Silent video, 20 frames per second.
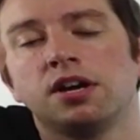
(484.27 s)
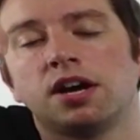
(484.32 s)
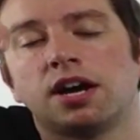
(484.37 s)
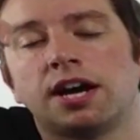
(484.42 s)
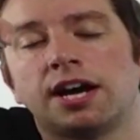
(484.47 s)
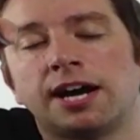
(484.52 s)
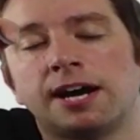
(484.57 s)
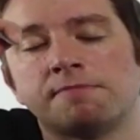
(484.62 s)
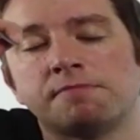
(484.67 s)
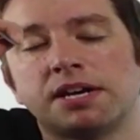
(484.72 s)

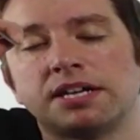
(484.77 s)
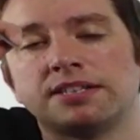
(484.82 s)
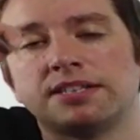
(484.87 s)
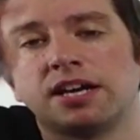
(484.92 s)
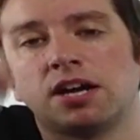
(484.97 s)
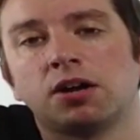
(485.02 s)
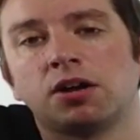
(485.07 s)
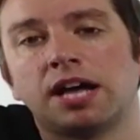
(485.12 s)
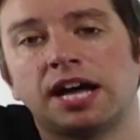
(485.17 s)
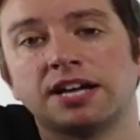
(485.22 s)

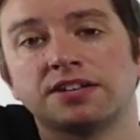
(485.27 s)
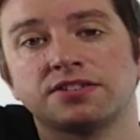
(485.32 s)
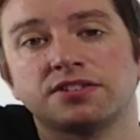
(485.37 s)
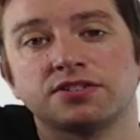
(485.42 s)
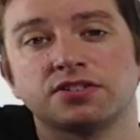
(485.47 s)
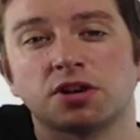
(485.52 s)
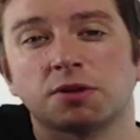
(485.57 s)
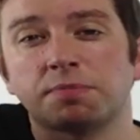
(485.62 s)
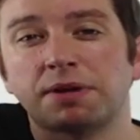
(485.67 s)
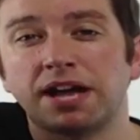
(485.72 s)
Adele has
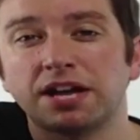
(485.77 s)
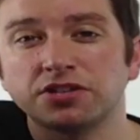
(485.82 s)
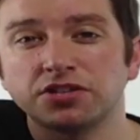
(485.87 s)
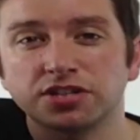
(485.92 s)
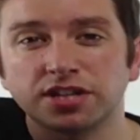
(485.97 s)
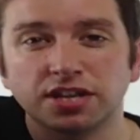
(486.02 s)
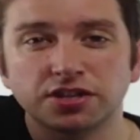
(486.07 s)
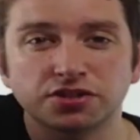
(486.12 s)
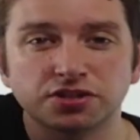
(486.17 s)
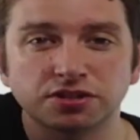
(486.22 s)
this
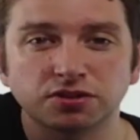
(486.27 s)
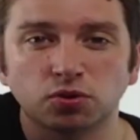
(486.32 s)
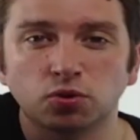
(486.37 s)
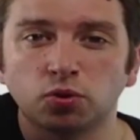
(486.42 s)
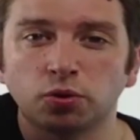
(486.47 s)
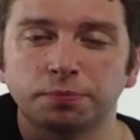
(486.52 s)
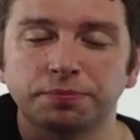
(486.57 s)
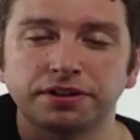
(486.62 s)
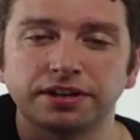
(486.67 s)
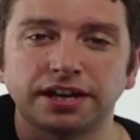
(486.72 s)
arpeggiation,
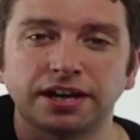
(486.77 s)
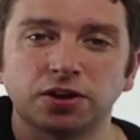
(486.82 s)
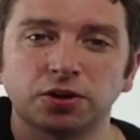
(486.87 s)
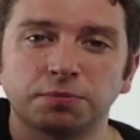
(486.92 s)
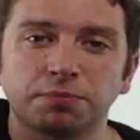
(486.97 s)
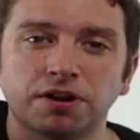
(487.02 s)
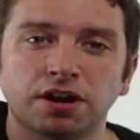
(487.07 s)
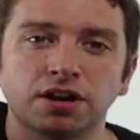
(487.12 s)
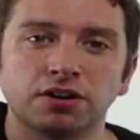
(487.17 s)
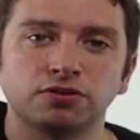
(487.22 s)
cool piano
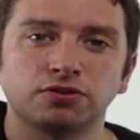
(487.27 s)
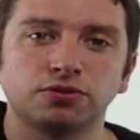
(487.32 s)
part.